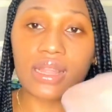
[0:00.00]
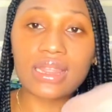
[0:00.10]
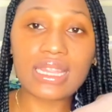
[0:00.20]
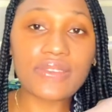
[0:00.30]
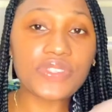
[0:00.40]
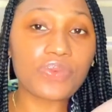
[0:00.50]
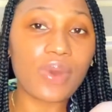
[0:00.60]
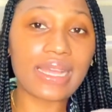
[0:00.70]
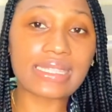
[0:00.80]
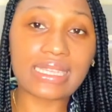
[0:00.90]
leaves
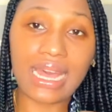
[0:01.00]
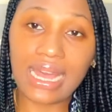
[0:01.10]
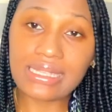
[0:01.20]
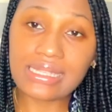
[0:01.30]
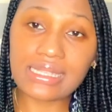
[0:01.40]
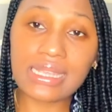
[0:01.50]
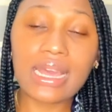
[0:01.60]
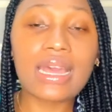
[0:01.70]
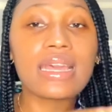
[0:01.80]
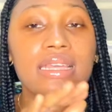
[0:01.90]
white cast.
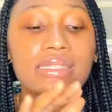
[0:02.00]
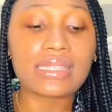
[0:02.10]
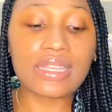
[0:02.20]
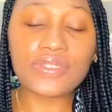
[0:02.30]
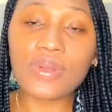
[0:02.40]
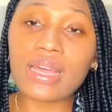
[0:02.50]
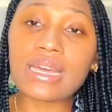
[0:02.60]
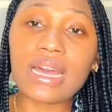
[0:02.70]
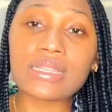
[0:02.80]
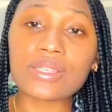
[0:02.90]
It leaves white
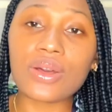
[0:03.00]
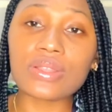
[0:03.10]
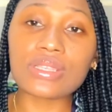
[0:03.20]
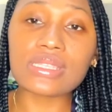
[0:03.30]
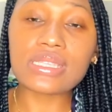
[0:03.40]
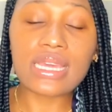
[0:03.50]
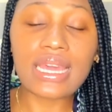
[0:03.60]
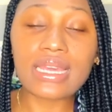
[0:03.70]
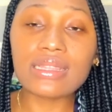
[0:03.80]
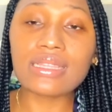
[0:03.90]
cast on the
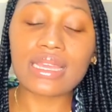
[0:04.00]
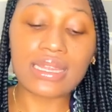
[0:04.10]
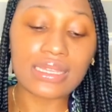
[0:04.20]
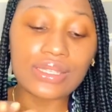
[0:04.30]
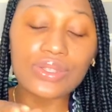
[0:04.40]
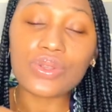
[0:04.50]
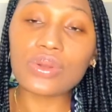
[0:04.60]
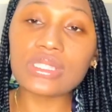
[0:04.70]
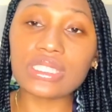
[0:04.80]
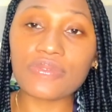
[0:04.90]
skin. It is
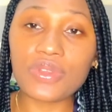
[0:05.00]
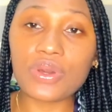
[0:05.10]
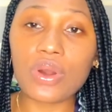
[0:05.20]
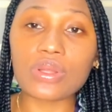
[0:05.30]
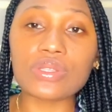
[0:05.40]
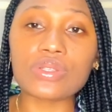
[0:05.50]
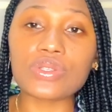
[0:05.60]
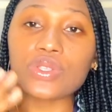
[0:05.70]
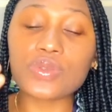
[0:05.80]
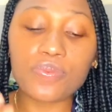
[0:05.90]
so difficult
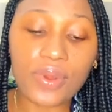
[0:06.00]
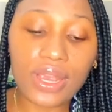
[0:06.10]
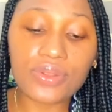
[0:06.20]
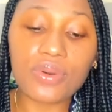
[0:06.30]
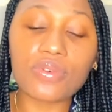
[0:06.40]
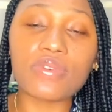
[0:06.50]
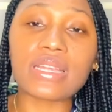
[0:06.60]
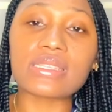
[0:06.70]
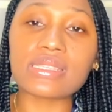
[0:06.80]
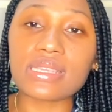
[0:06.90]
to spread over
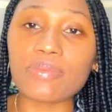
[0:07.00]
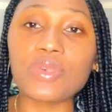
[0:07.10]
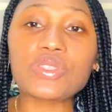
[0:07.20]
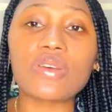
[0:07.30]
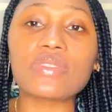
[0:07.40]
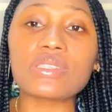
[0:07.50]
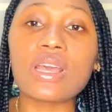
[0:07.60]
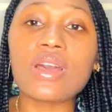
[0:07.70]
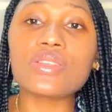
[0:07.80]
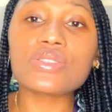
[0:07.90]
the skin. Most of the
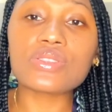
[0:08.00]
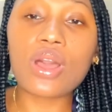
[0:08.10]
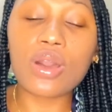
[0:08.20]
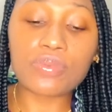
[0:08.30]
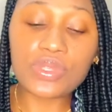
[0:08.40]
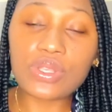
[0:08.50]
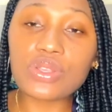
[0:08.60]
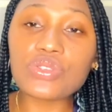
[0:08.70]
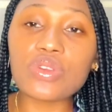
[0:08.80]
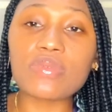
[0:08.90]

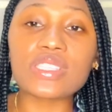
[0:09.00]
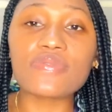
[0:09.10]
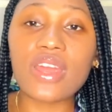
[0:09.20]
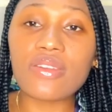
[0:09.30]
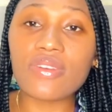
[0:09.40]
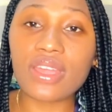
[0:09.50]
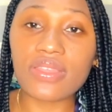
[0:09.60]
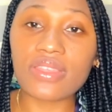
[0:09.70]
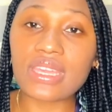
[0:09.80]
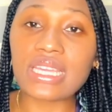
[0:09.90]
sunscreen is very
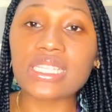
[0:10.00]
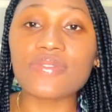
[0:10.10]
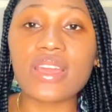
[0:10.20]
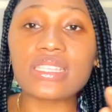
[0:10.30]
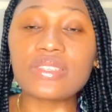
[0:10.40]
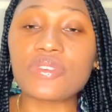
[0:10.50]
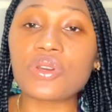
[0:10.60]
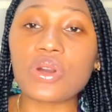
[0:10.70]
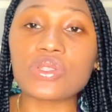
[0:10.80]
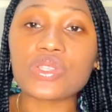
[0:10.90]
thick. It's very
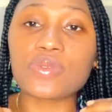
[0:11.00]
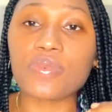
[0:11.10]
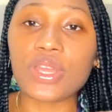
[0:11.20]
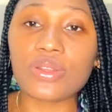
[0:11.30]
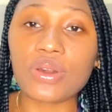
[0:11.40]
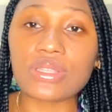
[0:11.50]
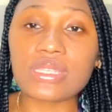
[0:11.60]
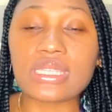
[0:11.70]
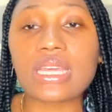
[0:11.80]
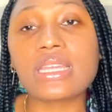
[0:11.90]
difficult to spread on the
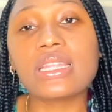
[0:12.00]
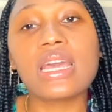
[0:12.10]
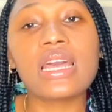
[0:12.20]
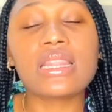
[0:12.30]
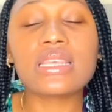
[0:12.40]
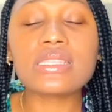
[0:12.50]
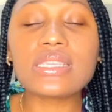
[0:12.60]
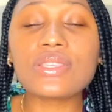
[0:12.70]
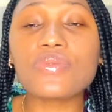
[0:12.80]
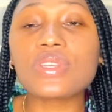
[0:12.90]
skin. This
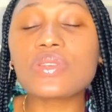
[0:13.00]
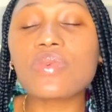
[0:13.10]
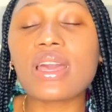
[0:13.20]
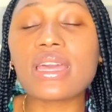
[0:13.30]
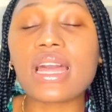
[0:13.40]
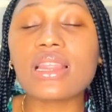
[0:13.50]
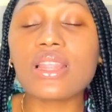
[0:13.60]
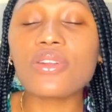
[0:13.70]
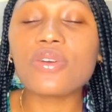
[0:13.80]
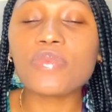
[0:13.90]
is the reason why a
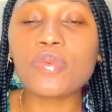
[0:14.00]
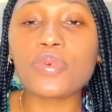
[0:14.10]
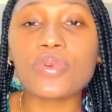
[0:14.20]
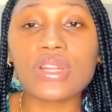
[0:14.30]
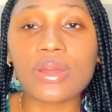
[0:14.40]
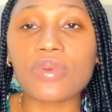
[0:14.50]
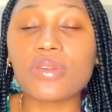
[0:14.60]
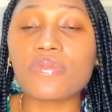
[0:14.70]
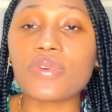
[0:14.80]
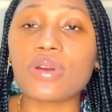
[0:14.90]
lot of people run away
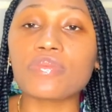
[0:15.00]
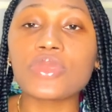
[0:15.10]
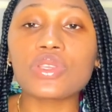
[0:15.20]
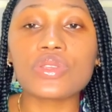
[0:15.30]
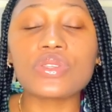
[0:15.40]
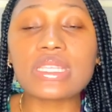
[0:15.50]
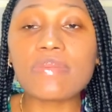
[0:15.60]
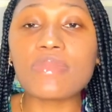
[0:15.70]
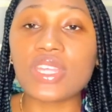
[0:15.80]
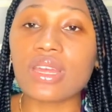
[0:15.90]
from
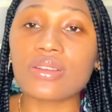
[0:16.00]
using mineral